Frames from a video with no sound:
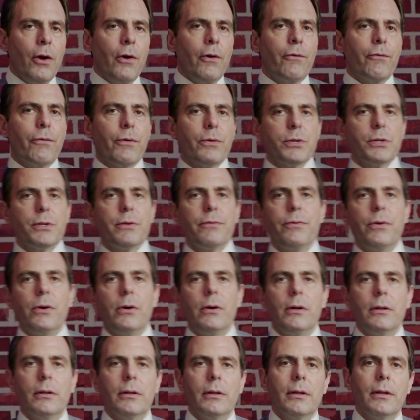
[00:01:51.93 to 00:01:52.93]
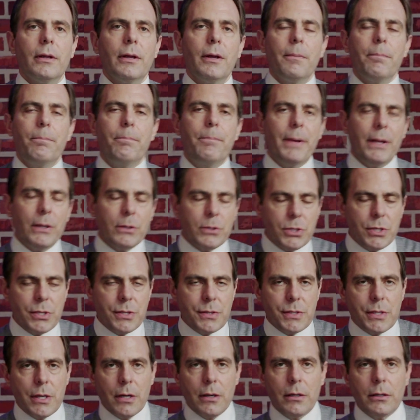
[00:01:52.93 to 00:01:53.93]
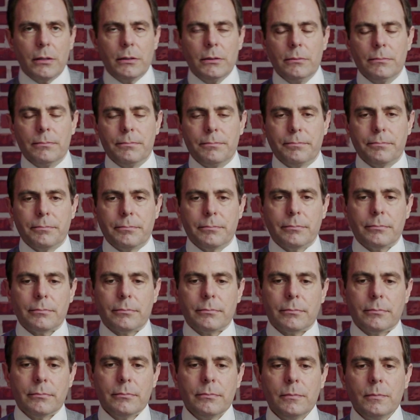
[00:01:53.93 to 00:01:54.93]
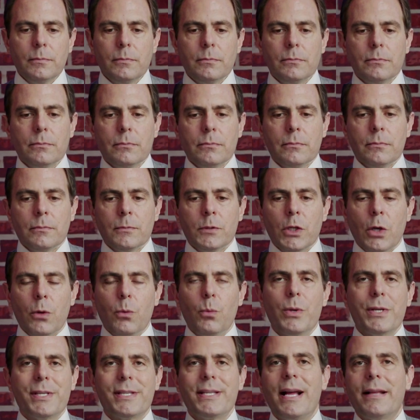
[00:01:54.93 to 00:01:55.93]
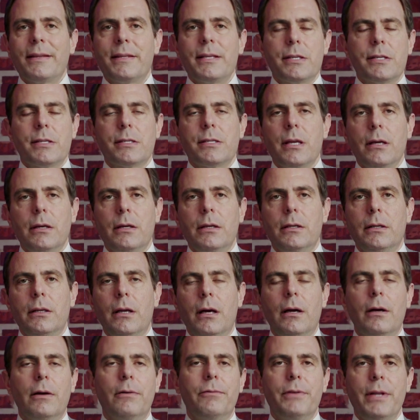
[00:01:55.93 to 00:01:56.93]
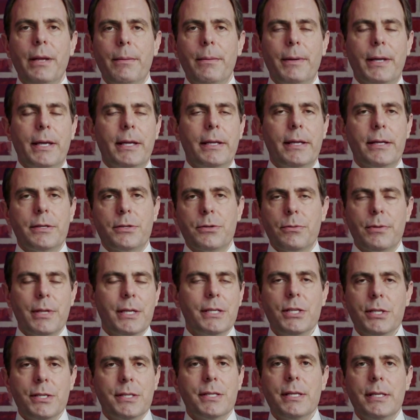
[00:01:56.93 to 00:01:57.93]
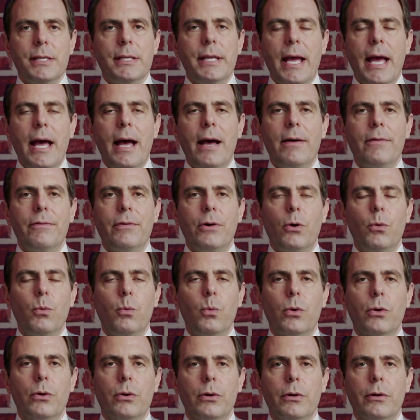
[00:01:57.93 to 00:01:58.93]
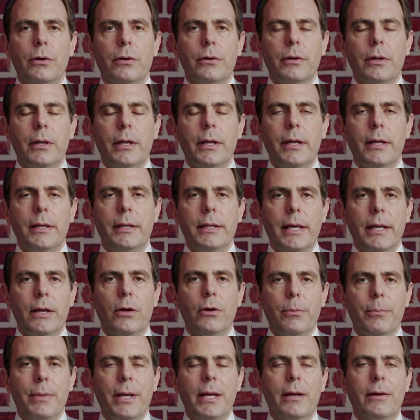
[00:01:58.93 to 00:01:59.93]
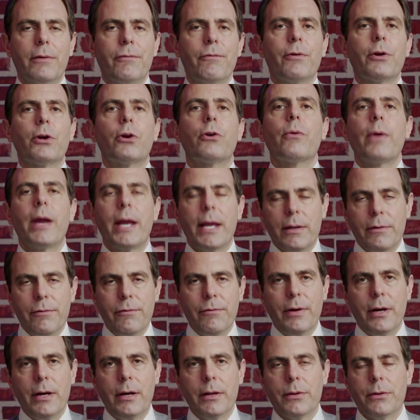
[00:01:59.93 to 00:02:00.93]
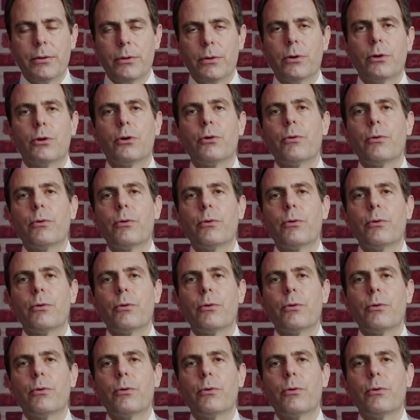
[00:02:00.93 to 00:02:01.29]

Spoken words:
First of all, Belshazzar was not the son of Nebuchadnezzar. They just didn't have a word in the Aramaic for grandfather or